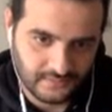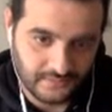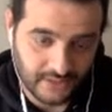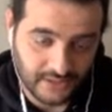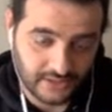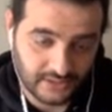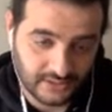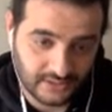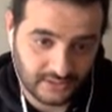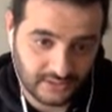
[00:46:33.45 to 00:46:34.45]
But
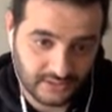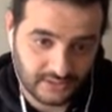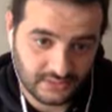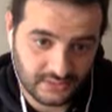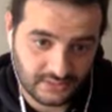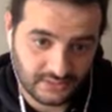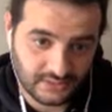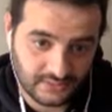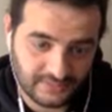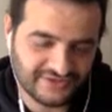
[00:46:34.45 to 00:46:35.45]

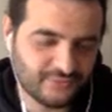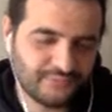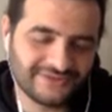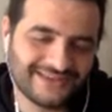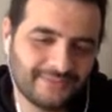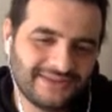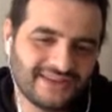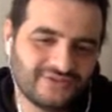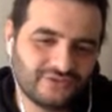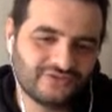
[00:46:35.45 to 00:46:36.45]
plus they
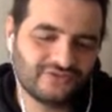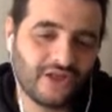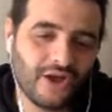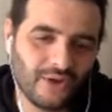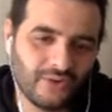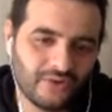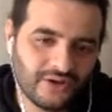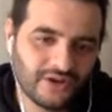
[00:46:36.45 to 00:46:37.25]
play so slow.